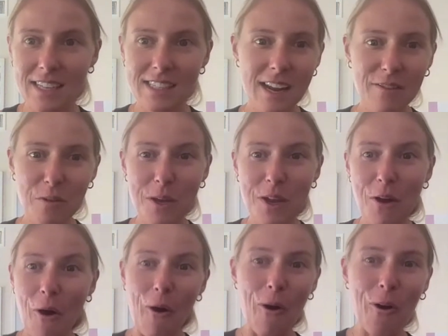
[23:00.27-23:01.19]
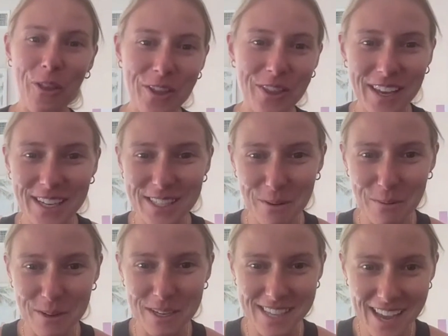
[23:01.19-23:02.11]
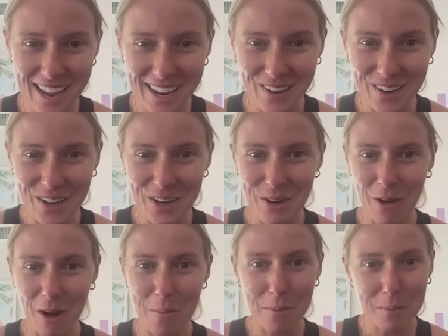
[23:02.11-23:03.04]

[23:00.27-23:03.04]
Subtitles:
It doesn't have to be all the things that we said, right?